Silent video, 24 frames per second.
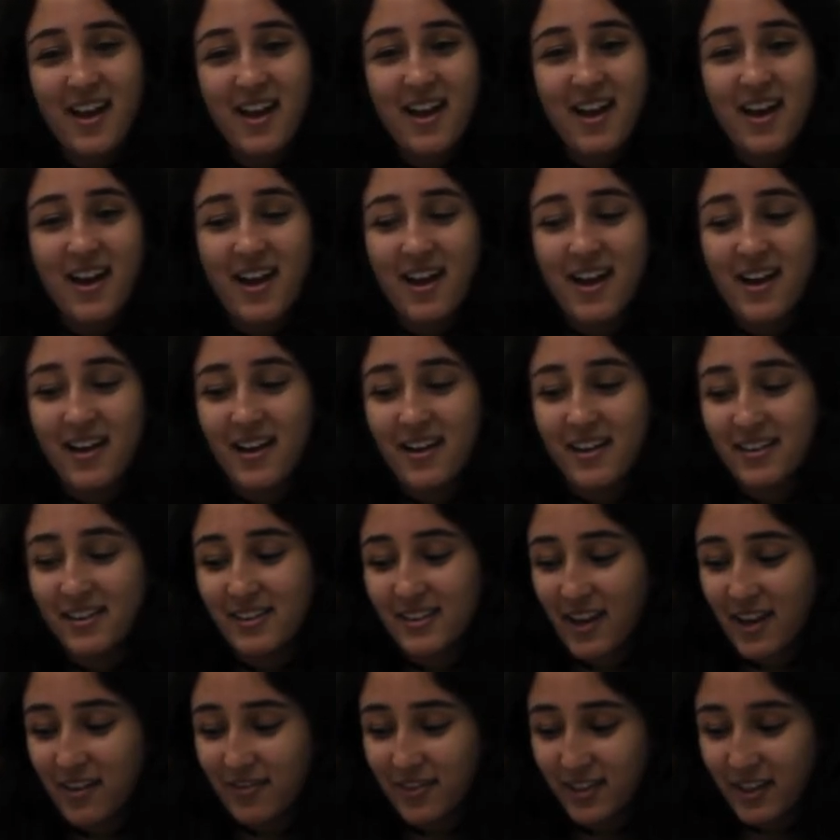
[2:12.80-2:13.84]
and
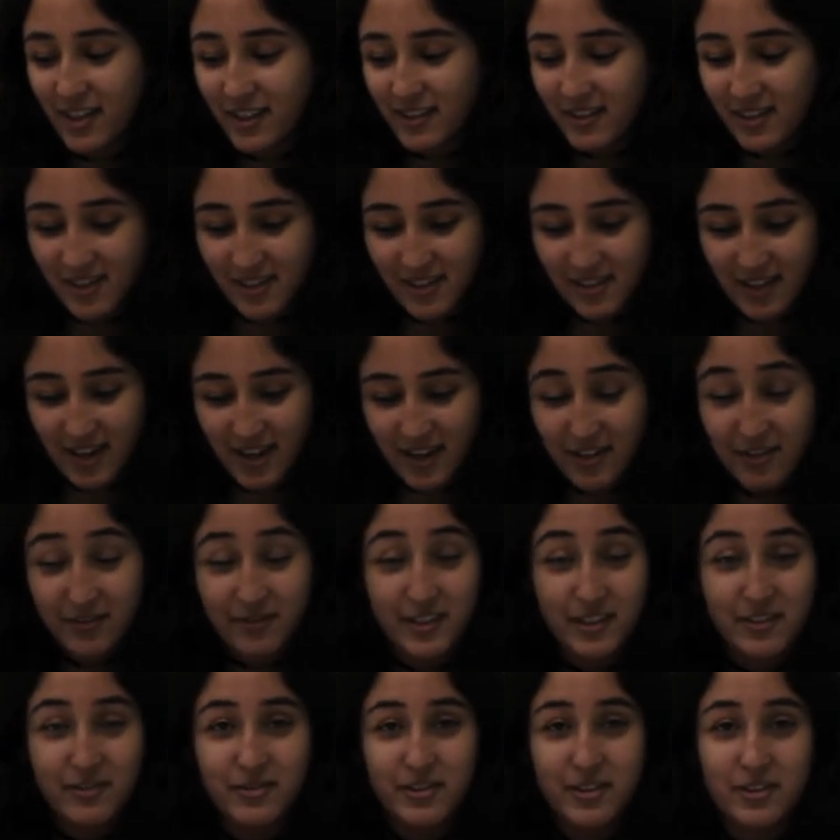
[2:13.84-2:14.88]
I feel like this is kind of
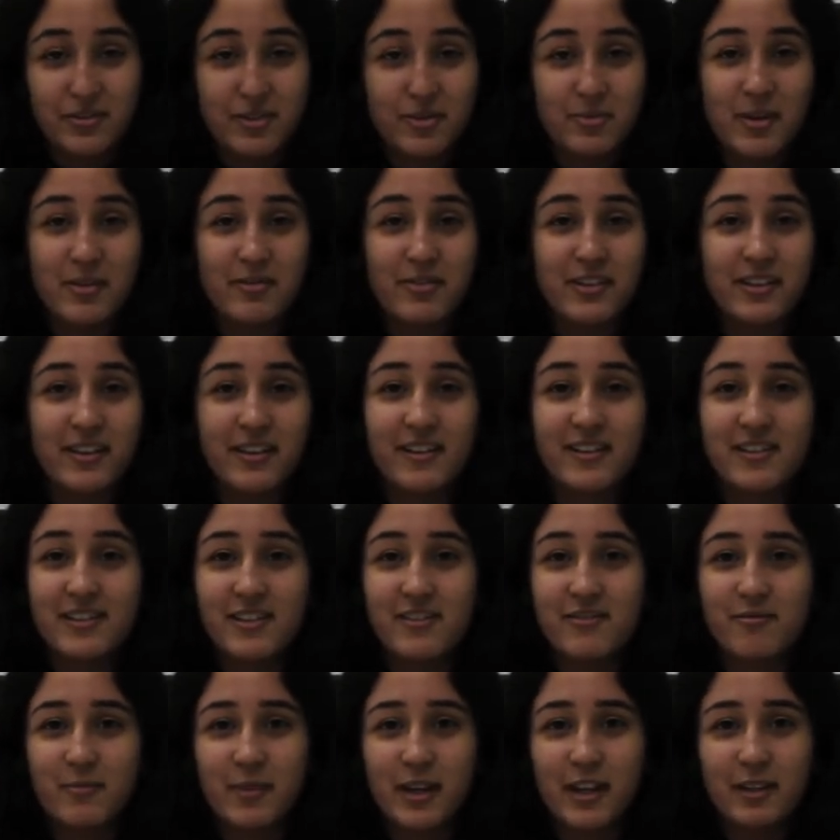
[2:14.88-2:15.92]
different from everything else
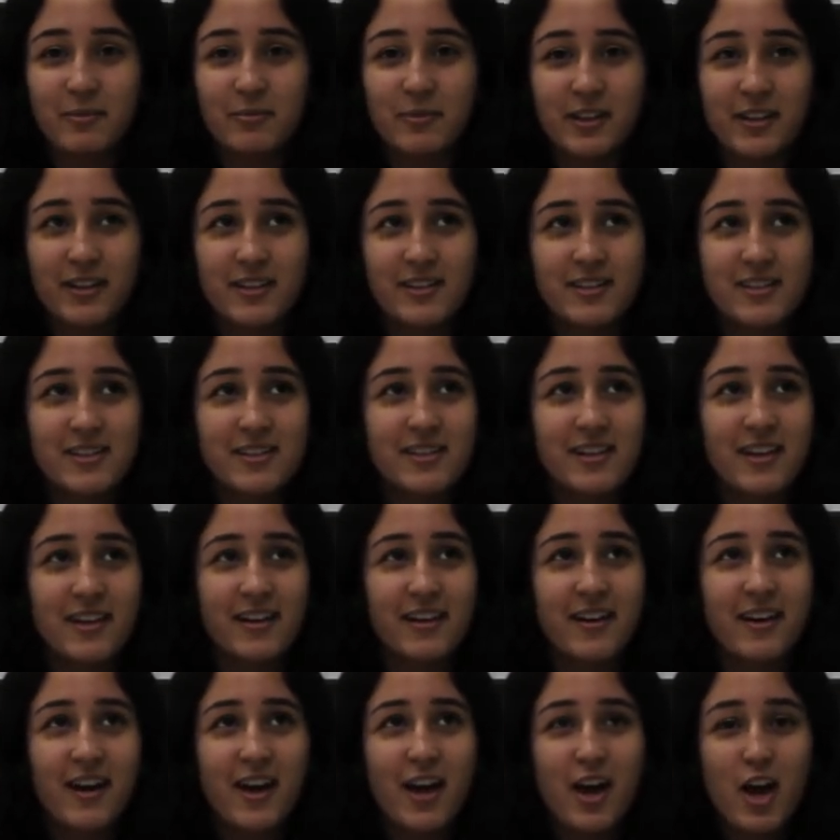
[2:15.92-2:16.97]
I've made because it's
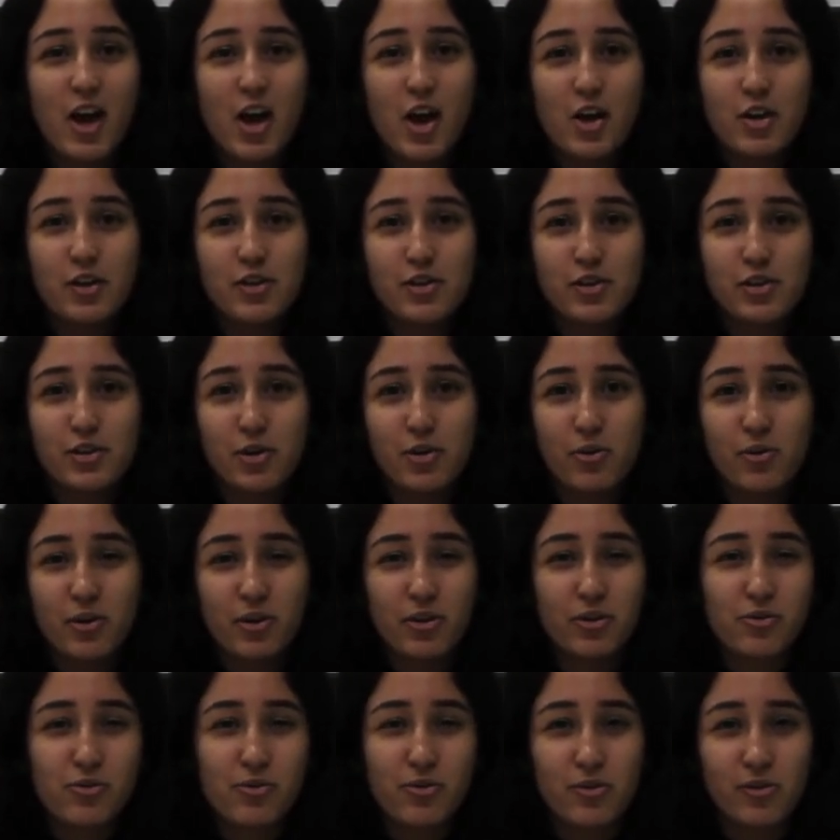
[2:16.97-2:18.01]
like so
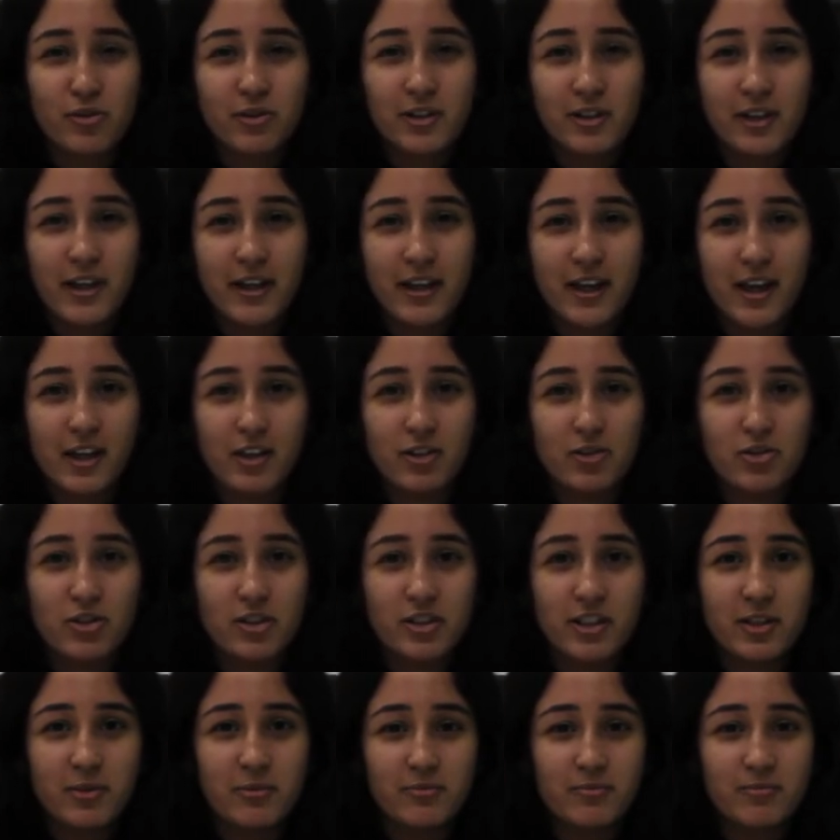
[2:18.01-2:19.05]
controlled. Like I
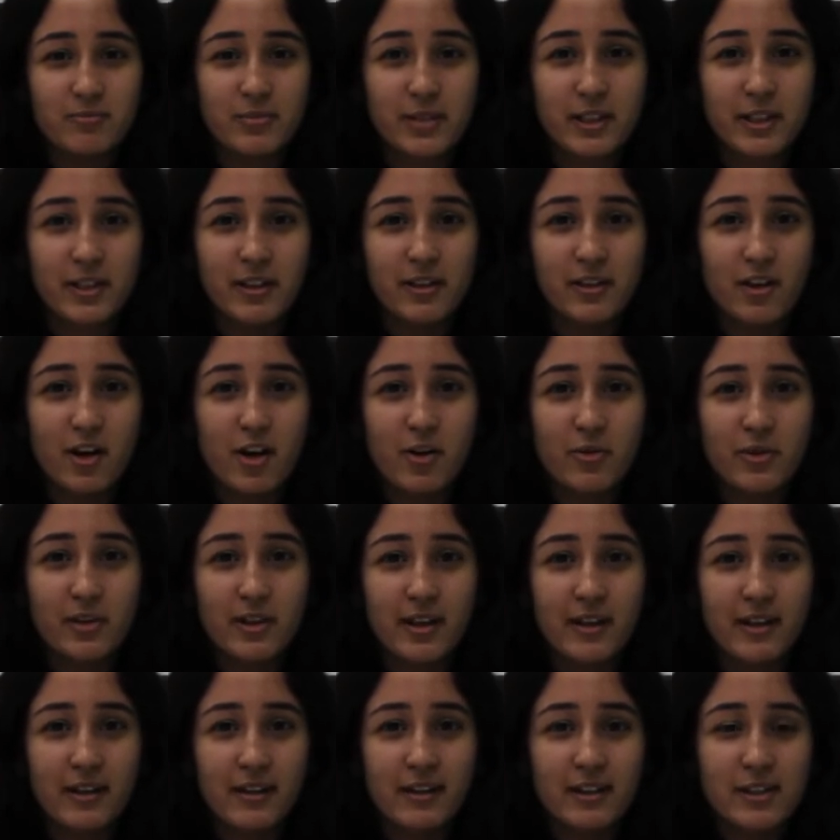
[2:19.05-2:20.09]
usually play a lot with
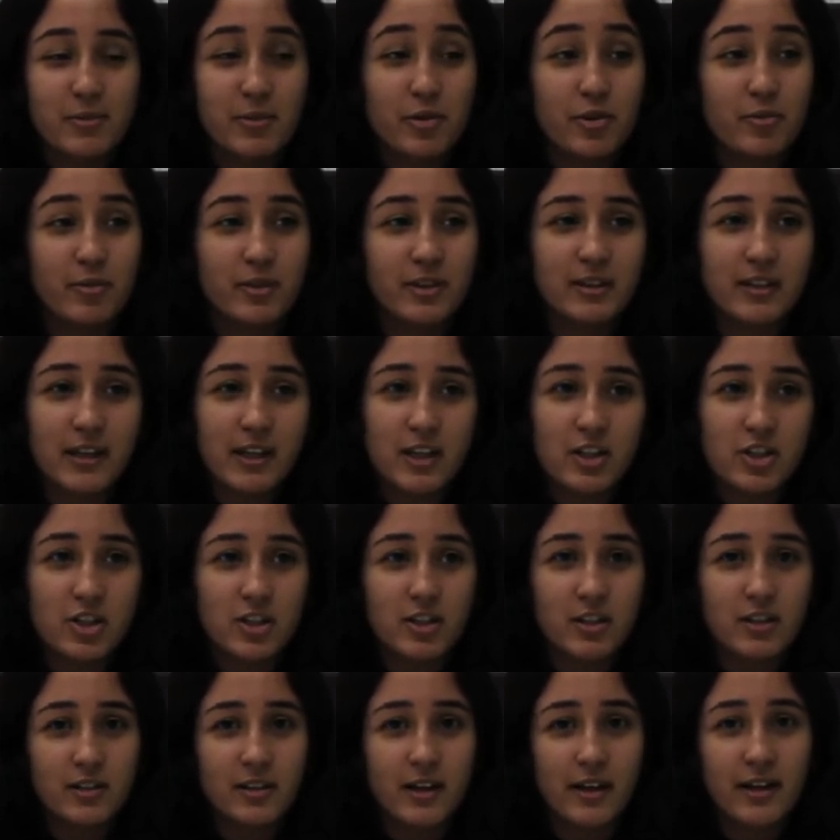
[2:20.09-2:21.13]
like experimentation,
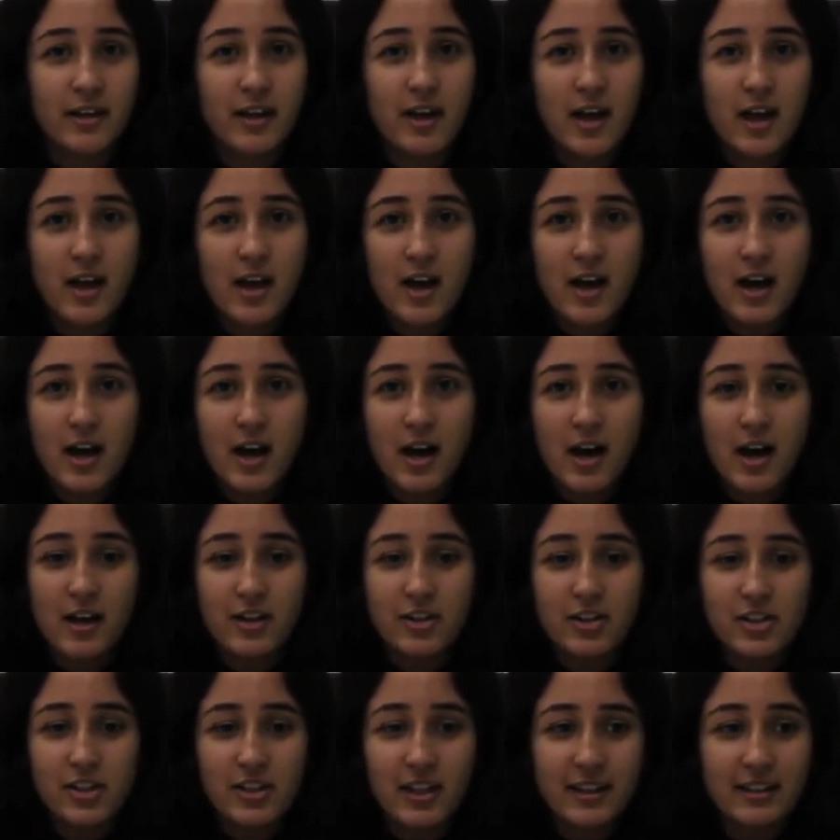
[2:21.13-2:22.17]
and like I
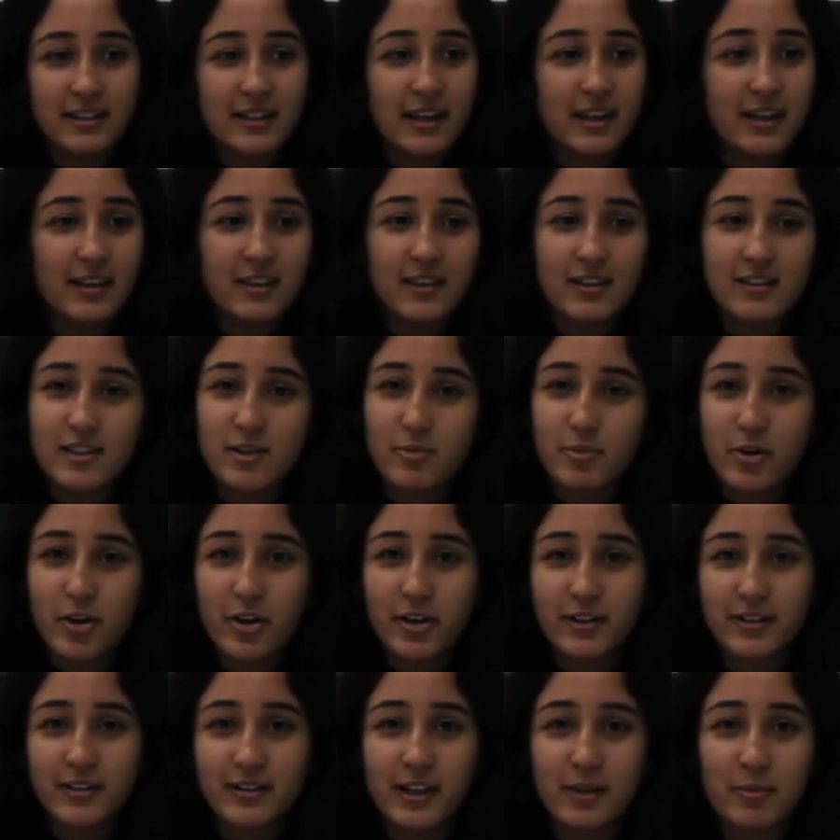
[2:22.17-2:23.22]
just like take things
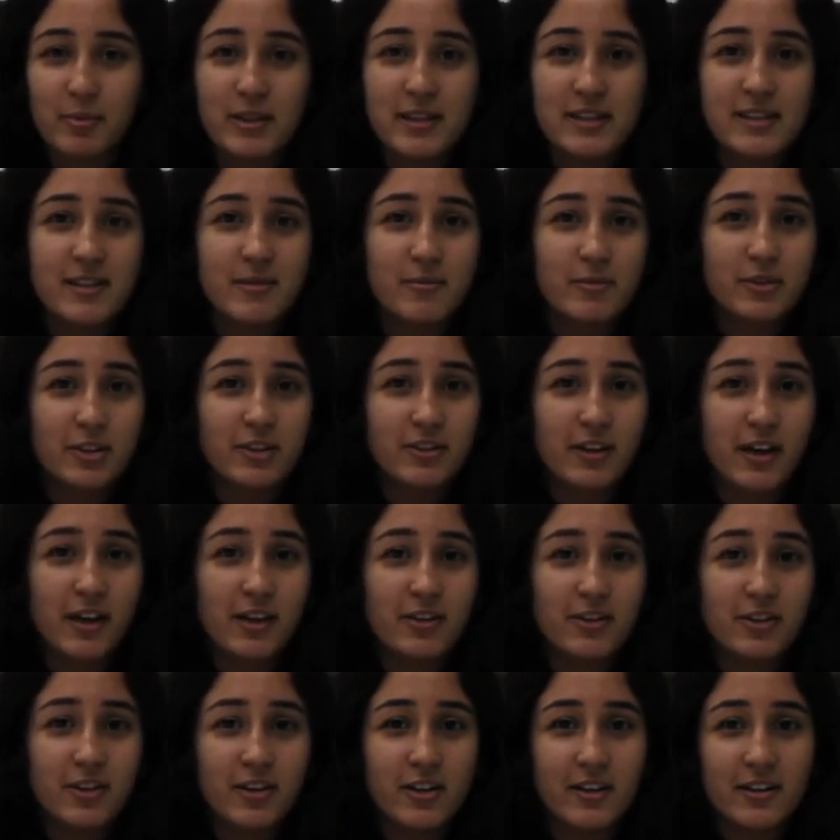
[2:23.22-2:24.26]
apart and like piece them
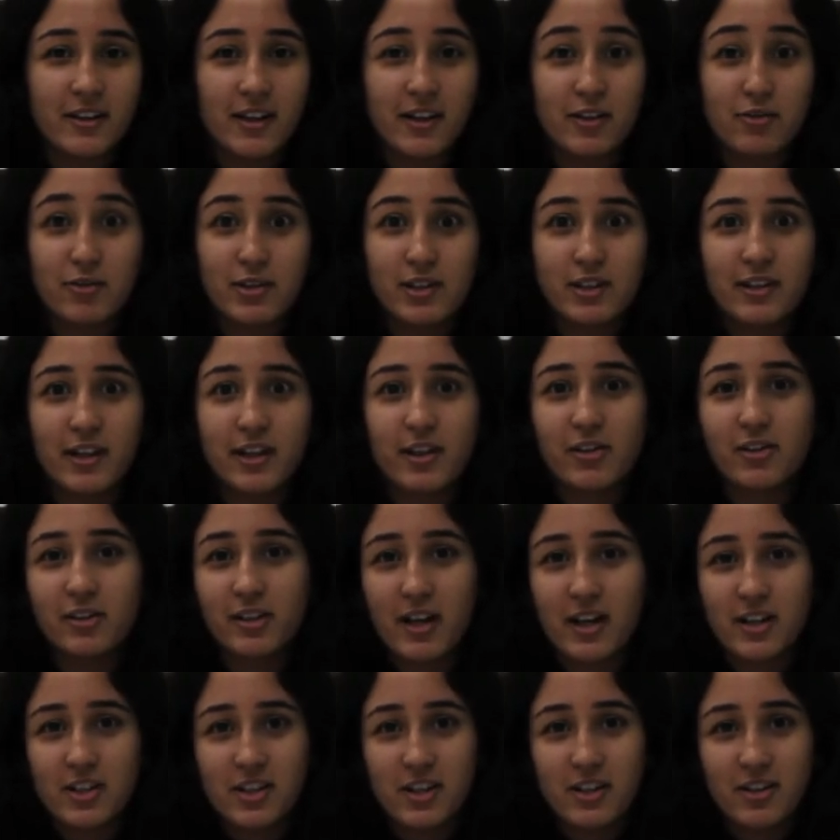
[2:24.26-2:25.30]
together, and I really like
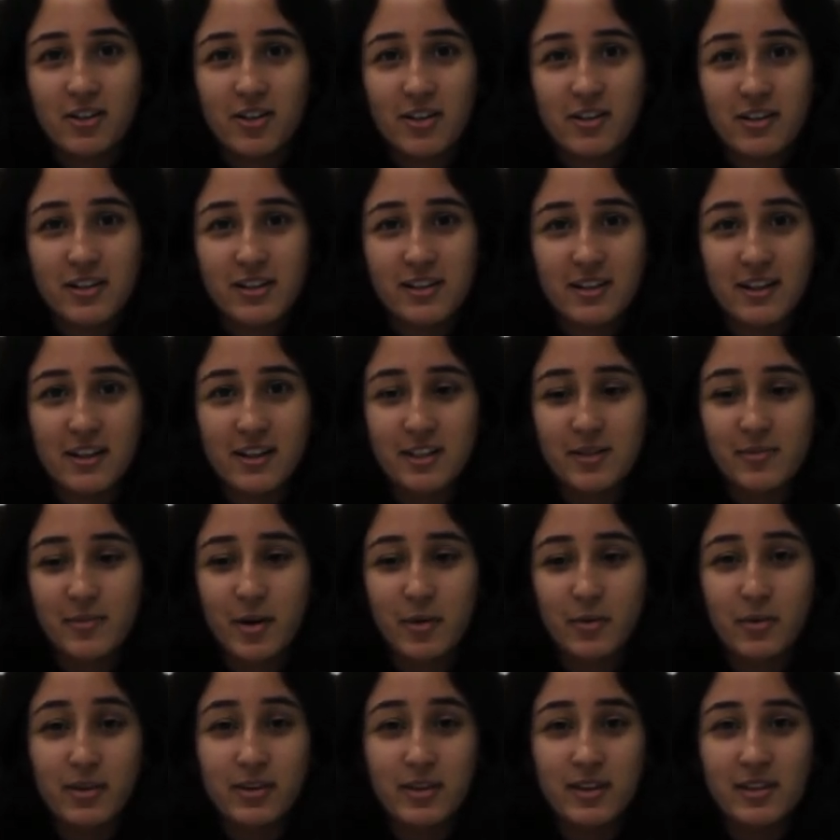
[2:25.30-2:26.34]
collaging and all these things. But
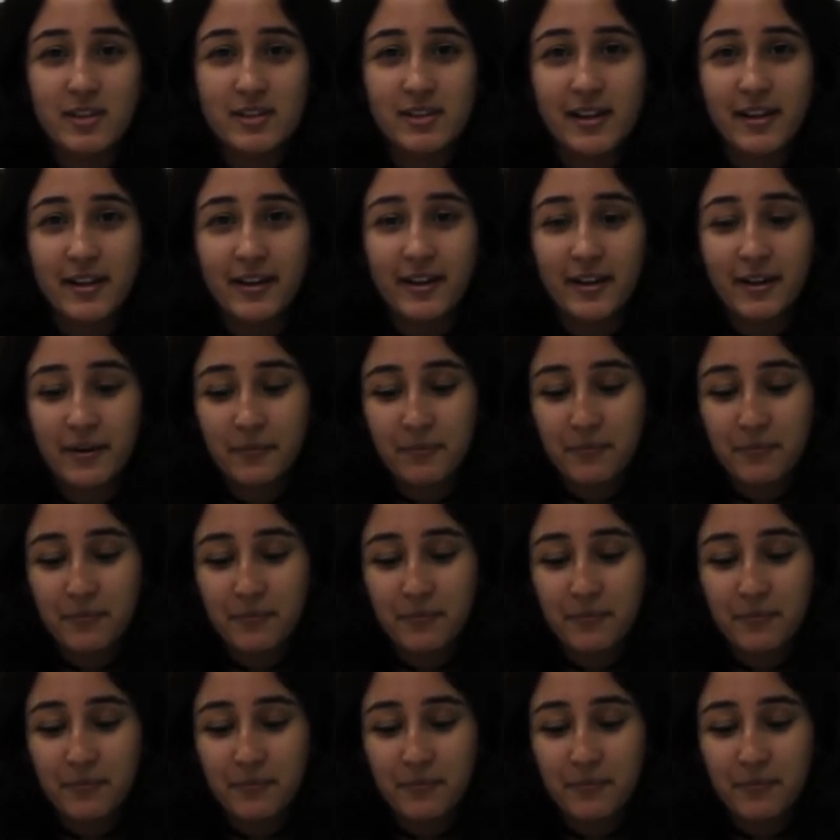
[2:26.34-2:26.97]
with this like